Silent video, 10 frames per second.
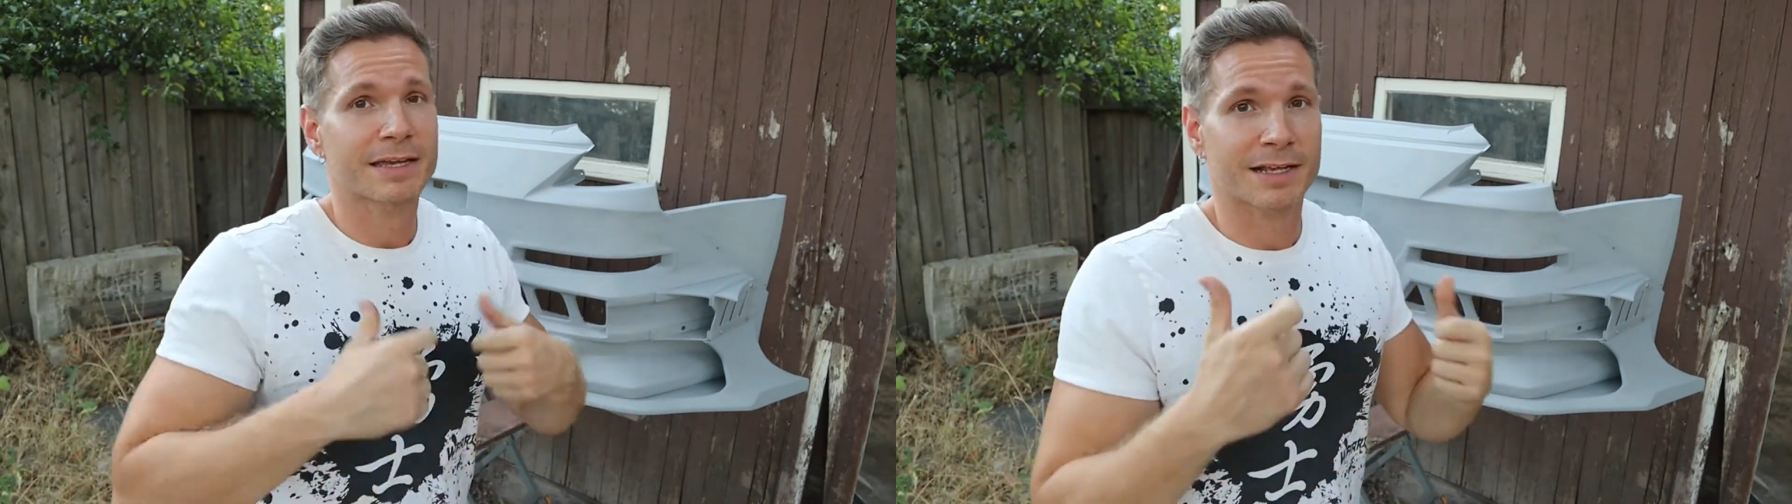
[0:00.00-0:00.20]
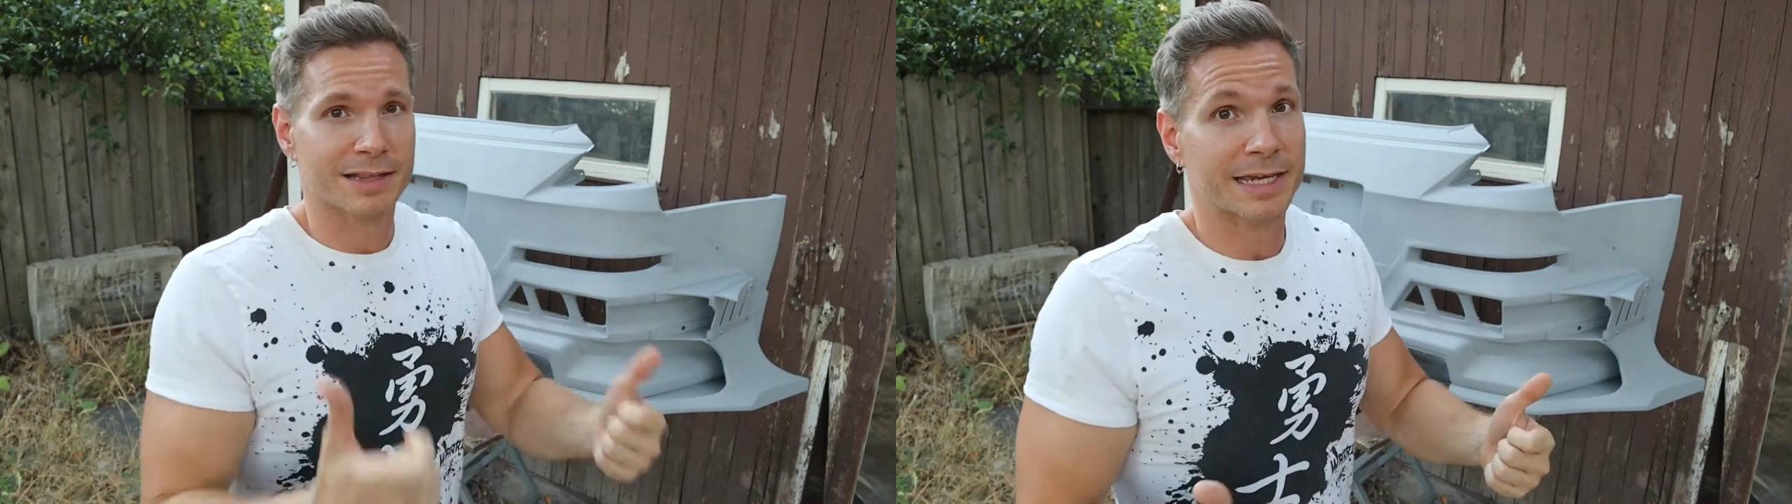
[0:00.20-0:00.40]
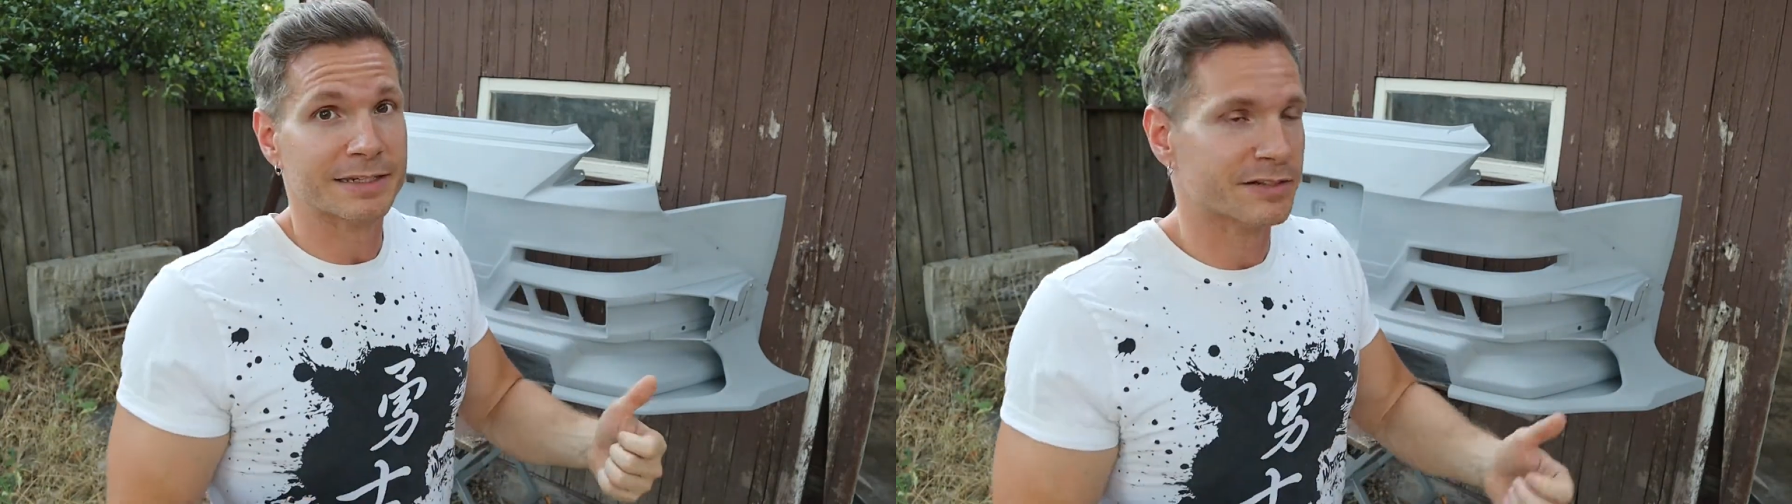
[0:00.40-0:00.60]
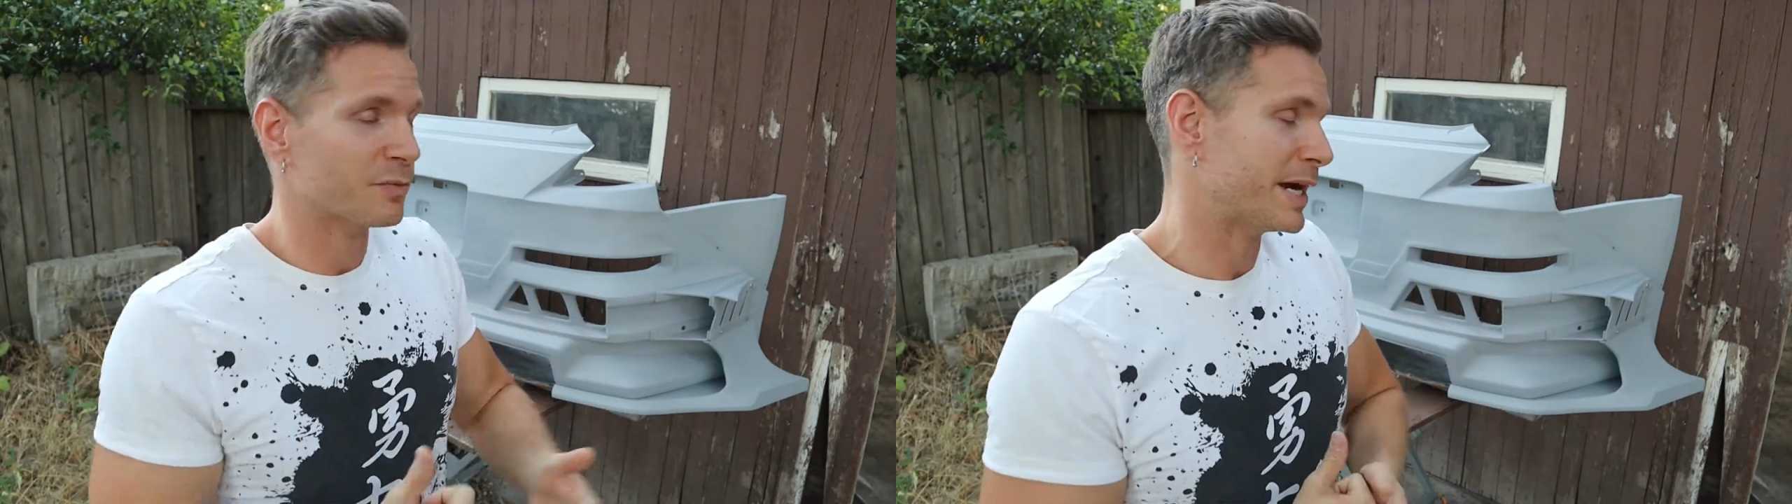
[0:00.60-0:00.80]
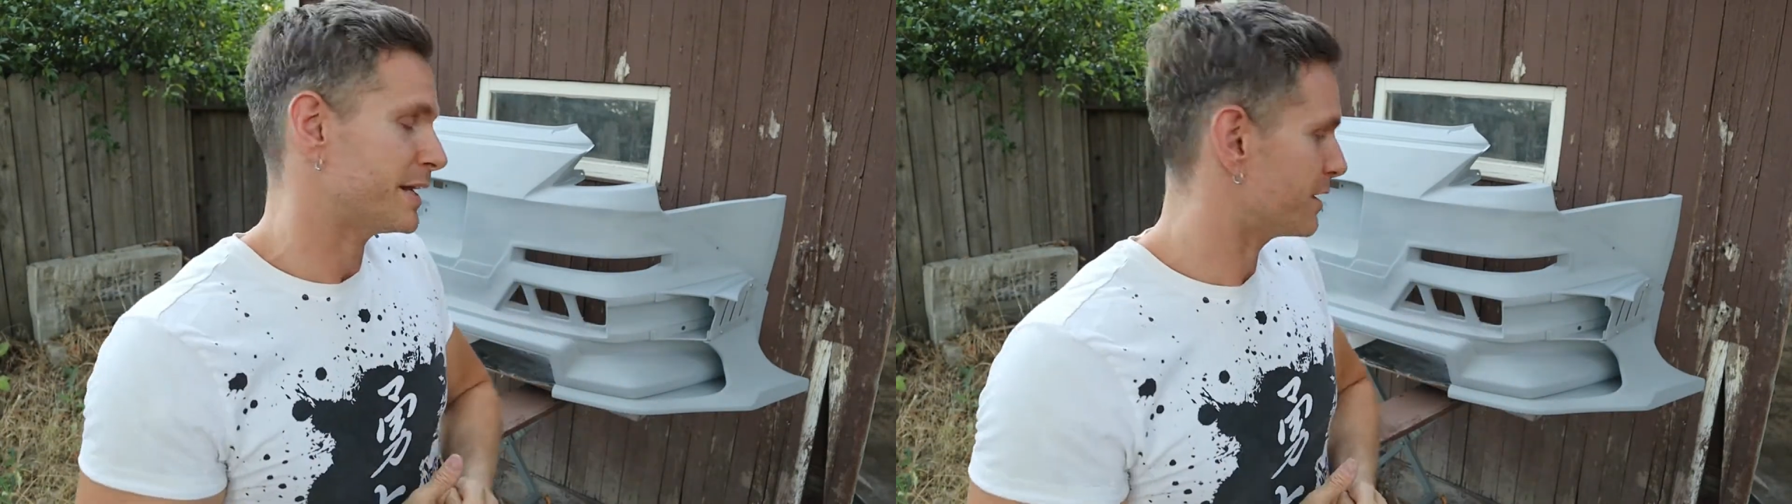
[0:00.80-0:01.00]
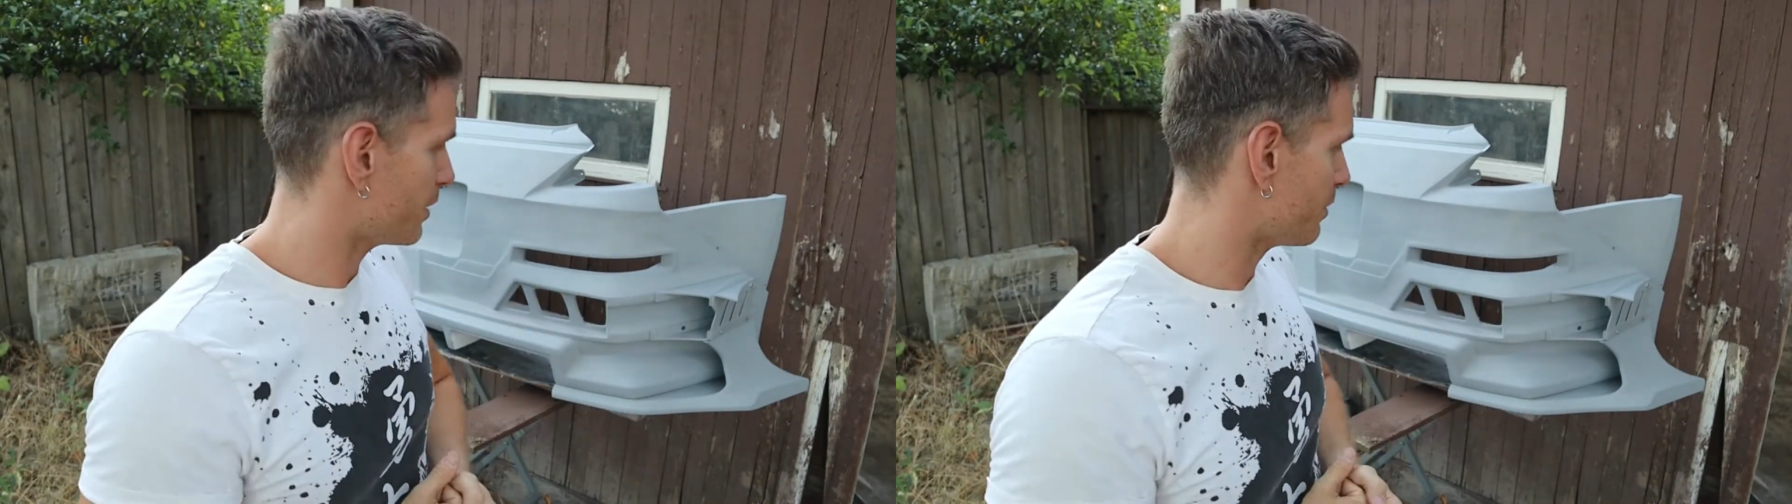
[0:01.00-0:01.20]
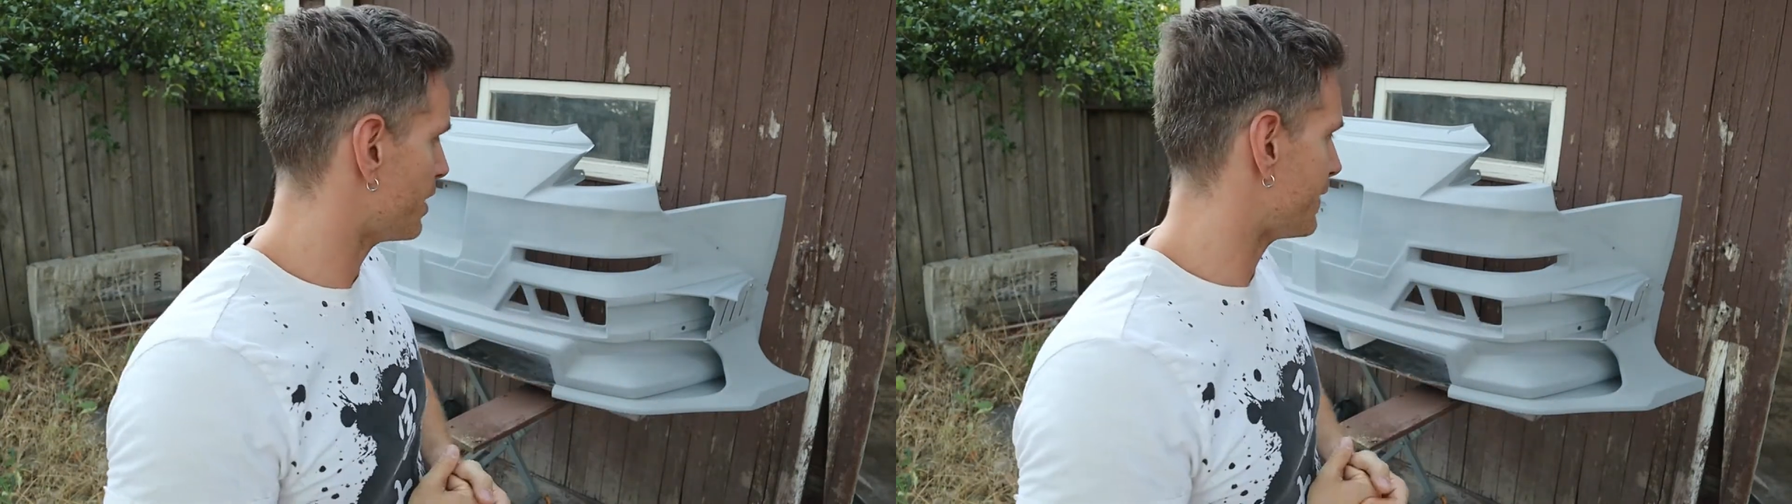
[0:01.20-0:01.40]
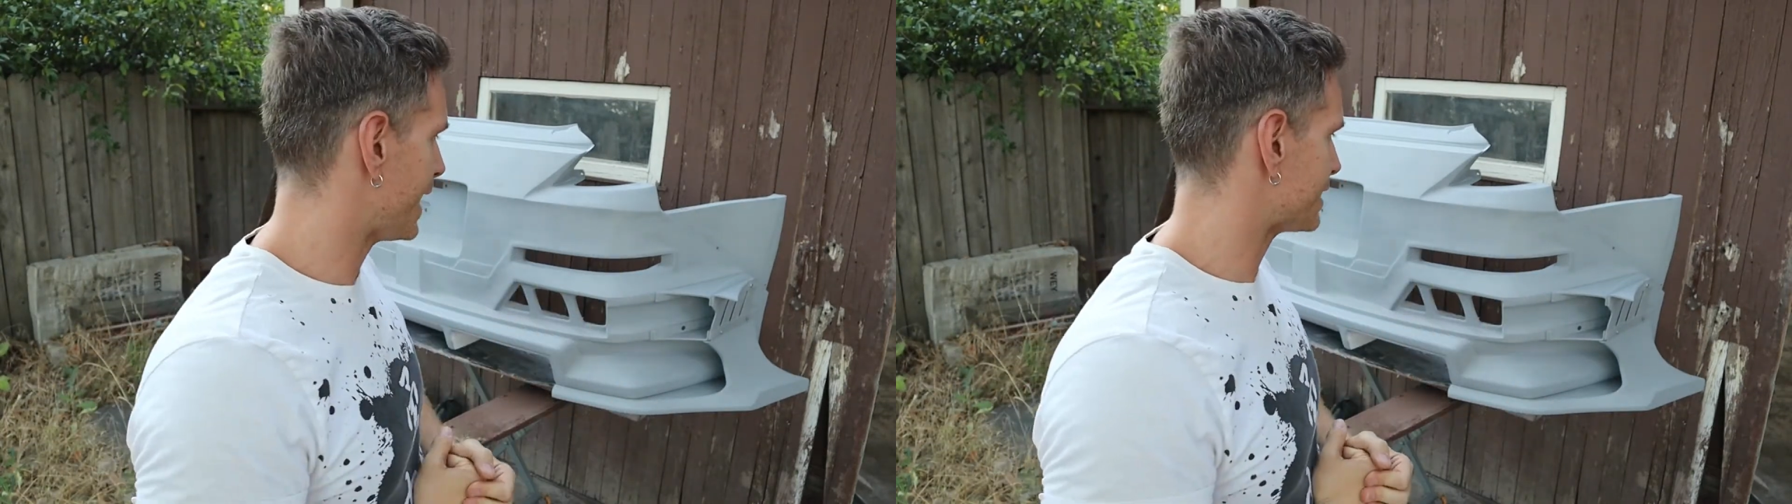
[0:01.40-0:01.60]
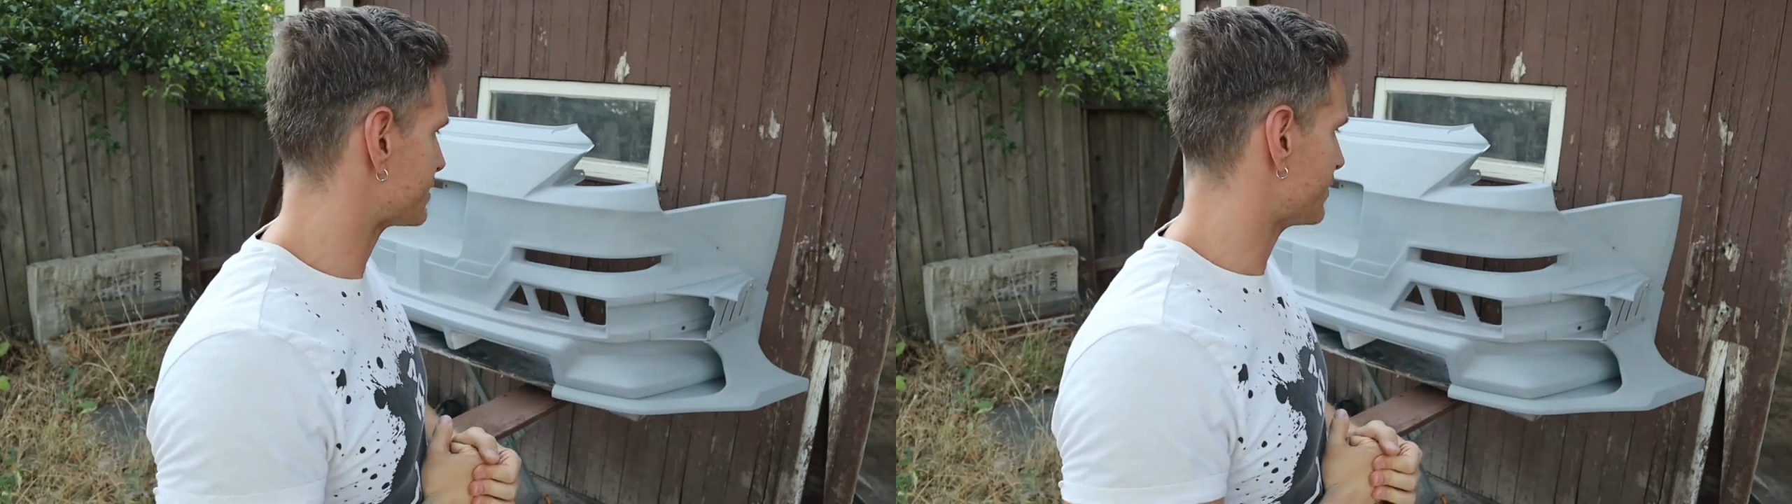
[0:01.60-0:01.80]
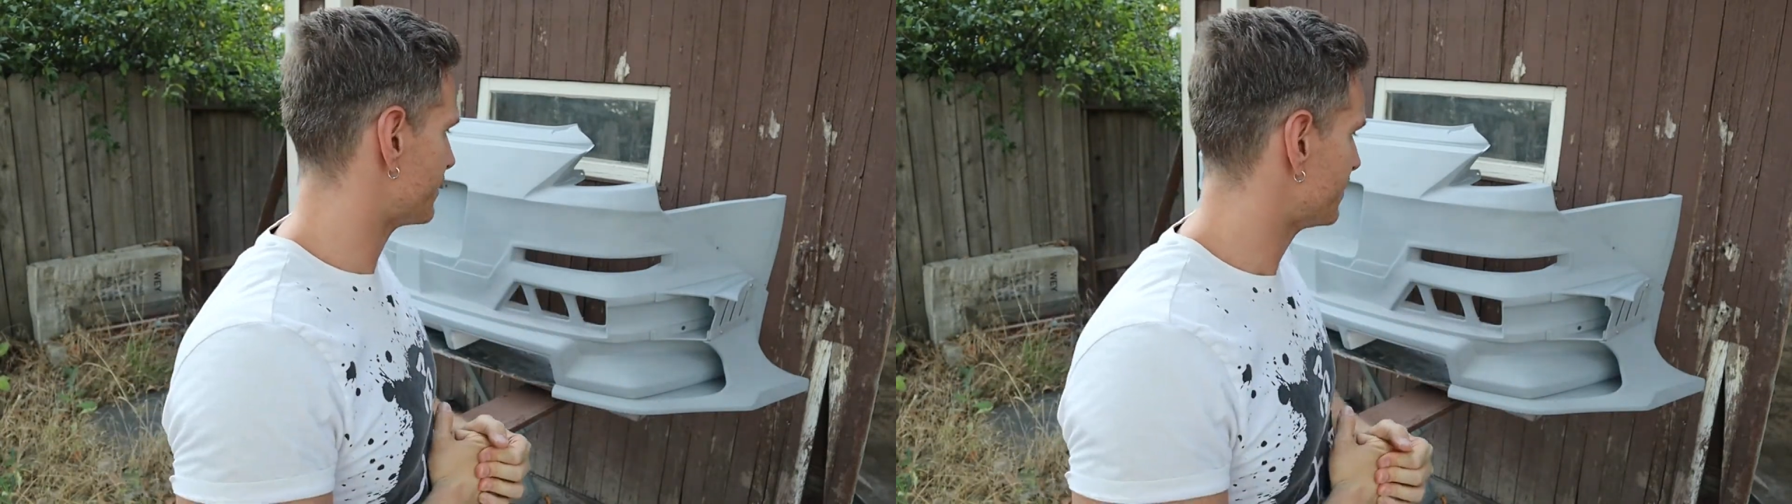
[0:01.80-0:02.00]
clay is the way to go on that.
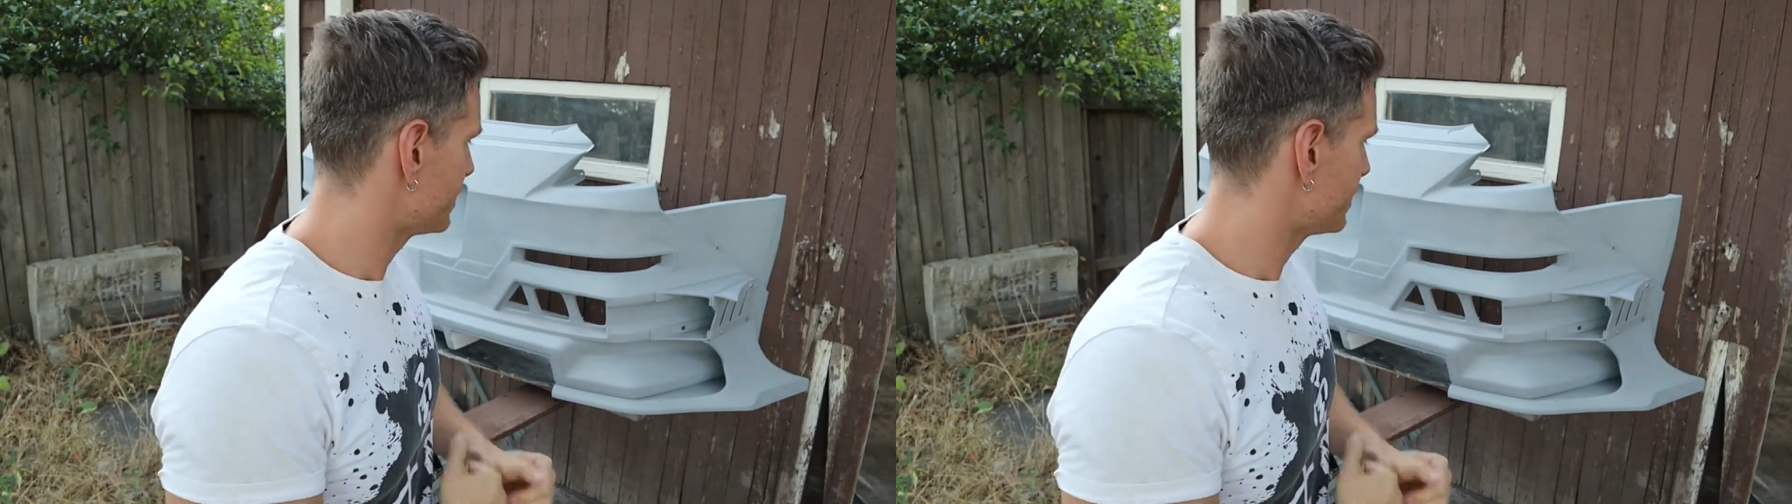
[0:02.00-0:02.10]
So